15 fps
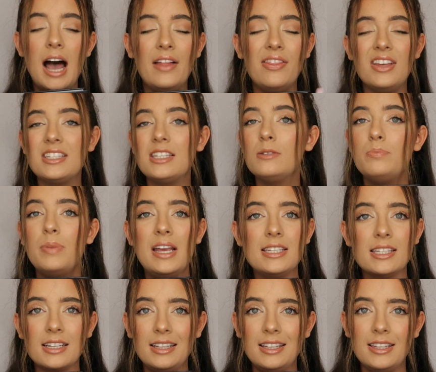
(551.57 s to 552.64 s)
and this is
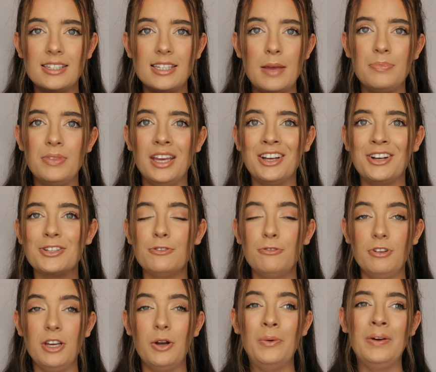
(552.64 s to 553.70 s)
basically the same thing because
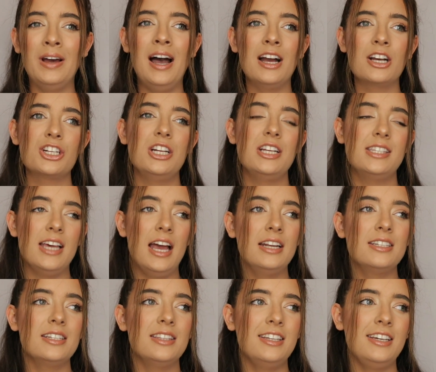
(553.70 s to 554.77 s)
Fiona actually
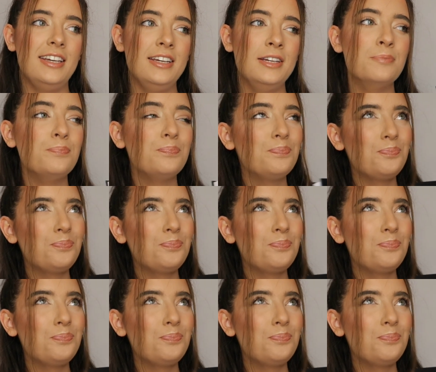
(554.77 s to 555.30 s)
sent the